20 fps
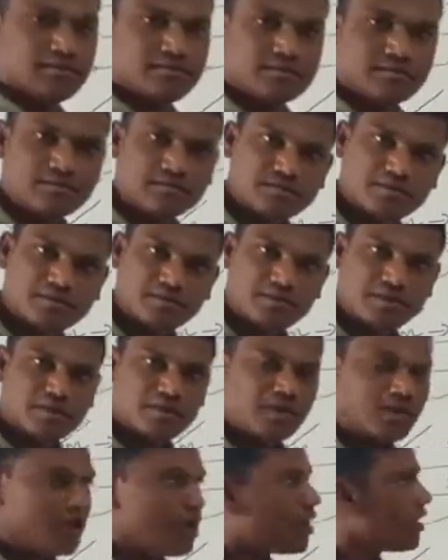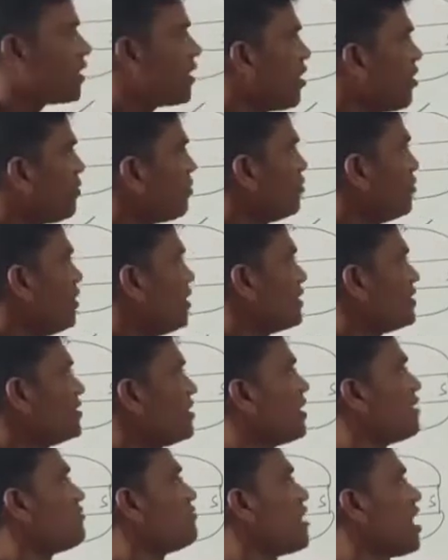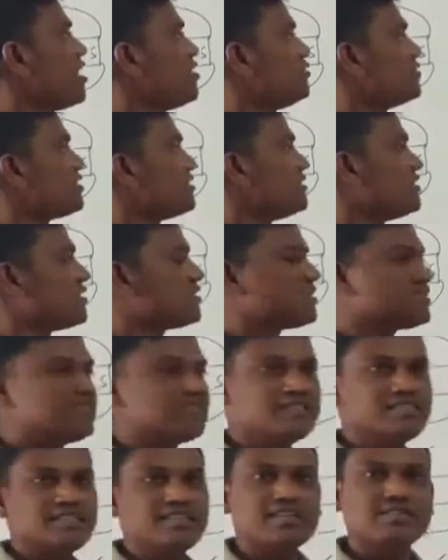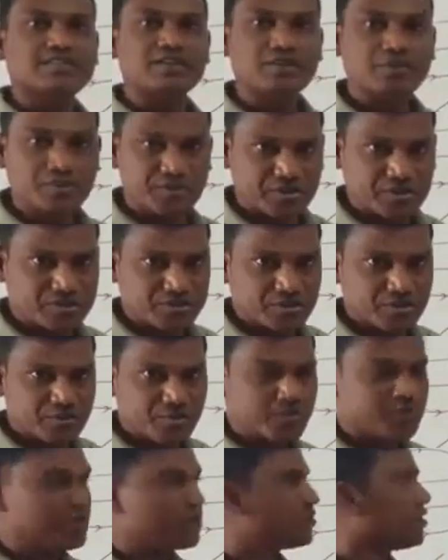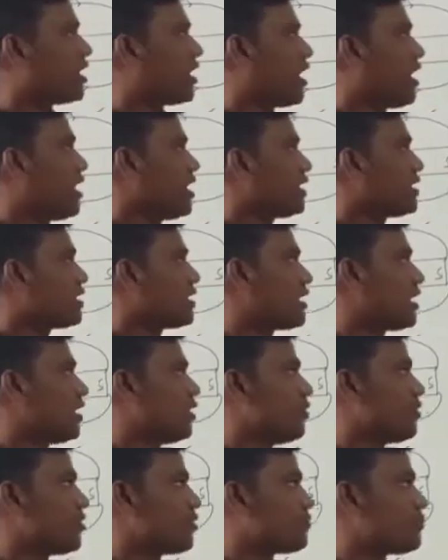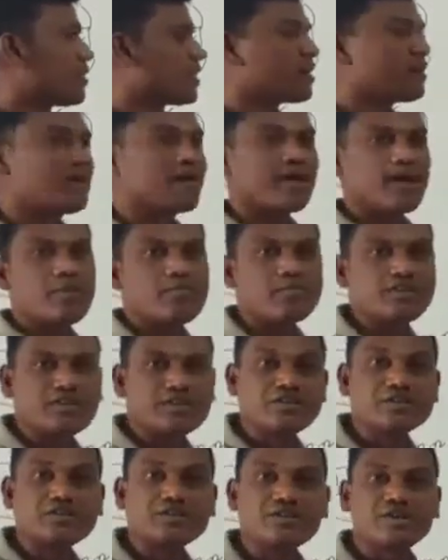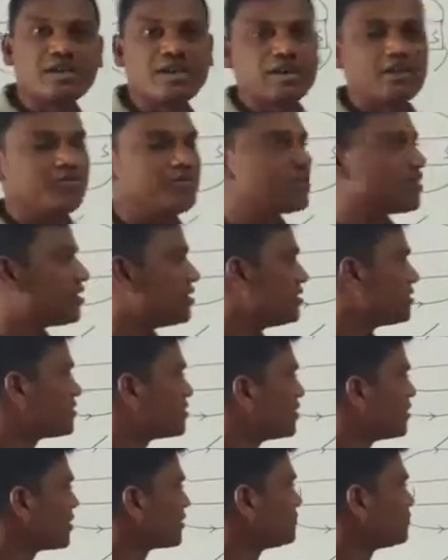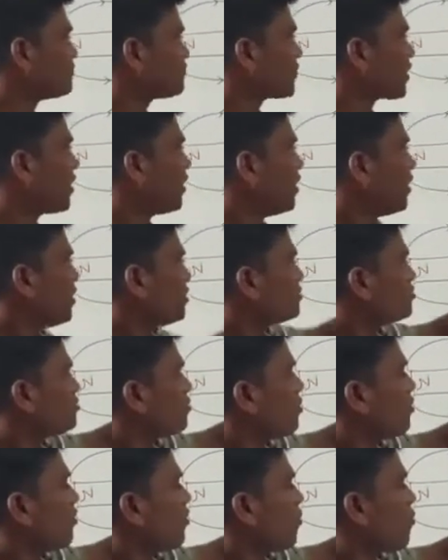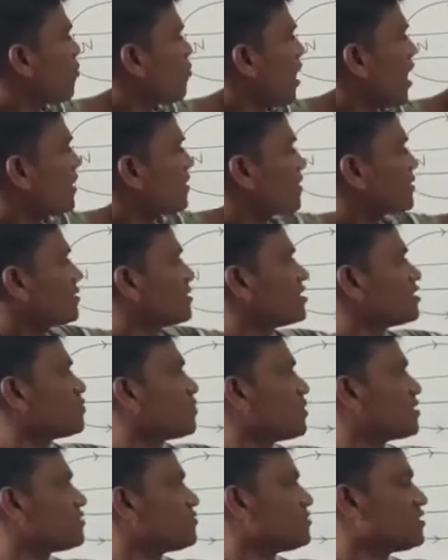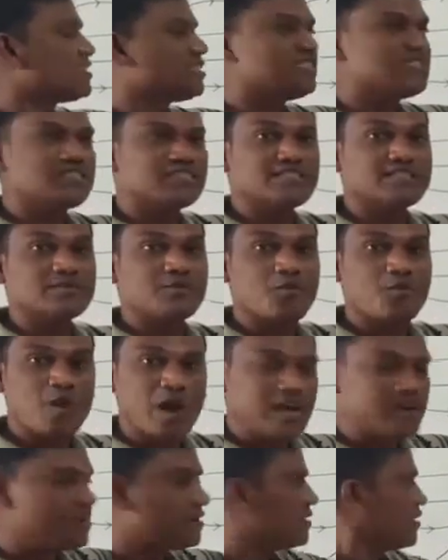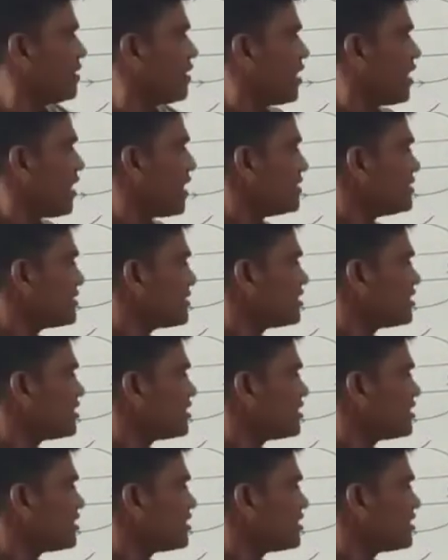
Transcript: iron. Okay. Now their values in the CGS unit, we know that calorie per gram into Kelvin is there. So water specific heat is 1